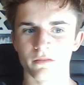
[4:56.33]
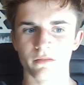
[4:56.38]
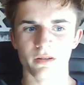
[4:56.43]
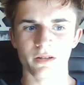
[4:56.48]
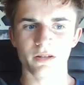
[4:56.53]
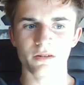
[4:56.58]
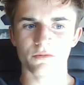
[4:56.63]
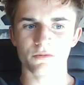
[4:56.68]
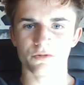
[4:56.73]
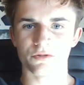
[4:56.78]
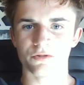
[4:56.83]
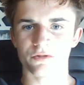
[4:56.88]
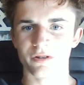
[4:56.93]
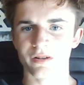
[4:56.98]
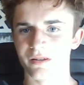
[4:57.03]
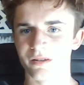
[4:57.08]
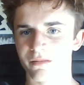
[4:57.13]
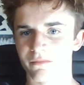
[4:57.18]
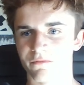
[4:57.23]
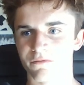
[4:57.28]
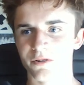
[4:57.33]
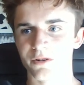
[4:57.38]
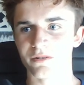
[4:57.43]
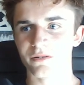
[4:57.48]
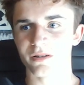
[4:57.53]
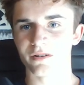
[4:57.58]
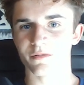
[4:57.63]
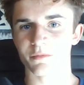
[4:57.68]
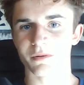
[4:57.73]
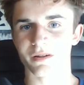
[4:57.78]
eat shit food
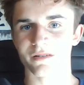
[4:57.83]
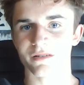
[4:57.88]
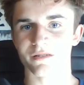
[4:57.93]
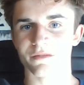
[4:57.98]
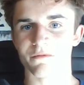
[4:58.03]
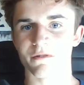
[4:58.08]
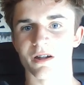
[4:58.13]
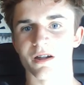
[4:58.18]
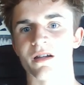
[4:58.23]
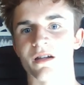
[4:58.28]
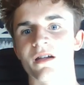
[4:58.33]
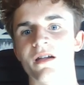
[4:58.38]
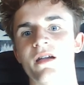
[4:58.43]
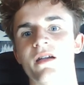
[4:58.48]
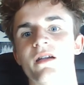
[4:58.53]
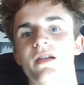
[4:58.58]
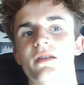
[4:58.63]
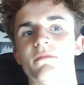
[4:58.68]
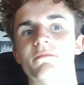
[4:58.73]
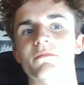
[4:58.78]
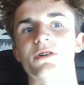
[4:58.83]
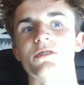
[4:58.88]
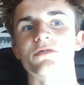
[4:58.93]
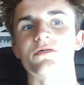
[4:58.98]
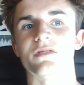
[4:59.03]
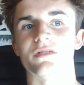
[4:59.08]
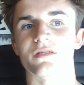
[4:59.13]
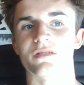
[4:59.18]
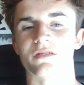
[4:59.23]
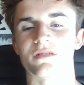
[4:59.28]
is because of your
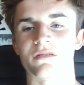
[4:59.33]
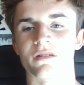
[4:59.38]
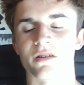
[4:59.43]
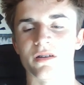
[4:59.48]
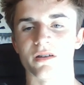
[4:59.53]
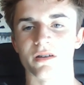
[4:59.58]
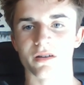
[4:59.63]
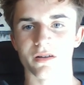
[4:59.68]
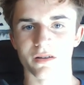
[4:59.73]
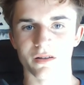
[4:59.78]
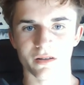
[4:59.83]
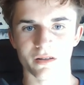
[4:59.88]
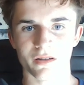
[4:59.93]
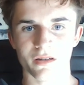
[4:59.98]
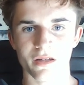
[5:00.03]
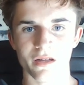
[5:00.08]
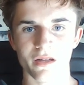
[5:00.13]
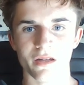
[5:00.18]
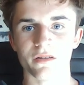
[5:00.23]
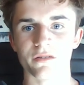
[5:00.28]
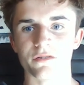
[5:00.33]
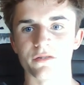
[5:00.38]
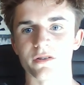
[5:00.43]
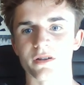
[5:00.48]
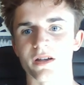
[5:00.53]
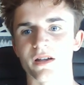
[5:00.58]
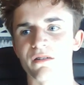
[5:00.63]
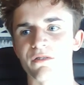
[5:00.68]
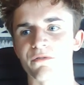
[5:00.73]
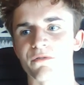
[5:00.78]
emotions. So you
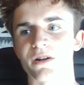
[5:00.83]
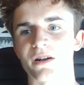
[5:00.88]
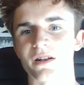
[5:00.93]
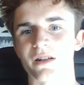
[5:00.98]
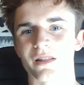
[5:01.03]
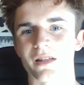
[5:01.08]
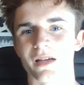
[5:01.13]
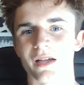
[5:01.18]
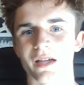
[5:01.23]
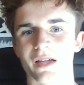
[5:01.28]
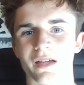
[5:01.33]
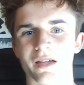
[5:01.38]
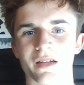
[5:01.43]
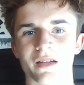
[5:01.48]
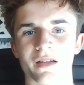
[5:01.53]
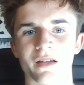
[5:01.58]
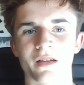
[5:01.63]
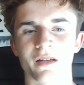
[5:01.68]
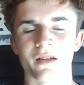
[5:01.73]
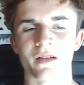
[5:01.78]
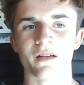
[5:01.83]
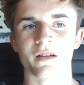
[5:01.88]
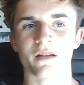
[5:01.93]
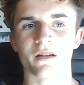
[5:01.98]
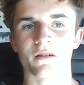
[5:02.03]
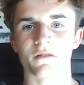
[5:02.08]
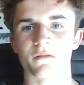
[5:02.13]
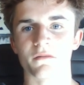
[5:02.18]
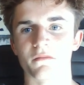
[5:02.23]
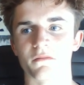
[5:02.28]
kind of gotta like
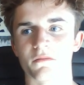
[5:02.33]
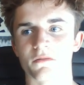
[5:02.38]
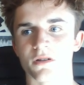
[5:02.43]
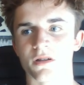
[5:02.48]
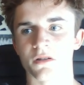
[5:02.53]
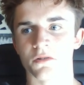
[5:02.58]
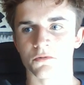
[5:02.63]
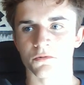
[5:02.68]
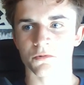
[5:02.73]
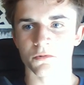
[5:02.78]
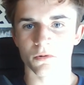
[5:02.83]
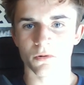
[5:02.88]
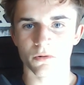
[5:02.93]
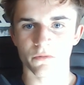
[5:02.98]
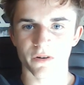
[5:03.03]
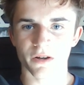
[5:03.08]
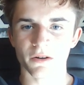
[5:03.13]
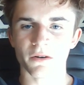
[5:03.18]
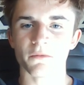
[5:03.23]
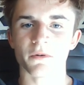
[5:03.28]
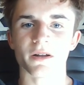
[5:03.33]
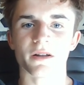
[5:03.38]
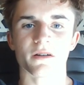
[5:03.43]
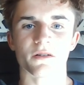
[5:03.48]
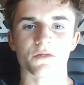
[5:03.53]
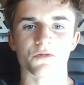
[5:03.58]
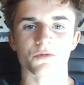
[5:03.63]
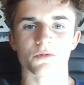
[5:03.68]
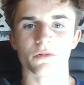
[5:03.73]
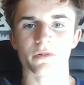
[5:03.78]
control, find a way to
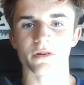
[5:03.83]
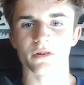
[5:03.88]
control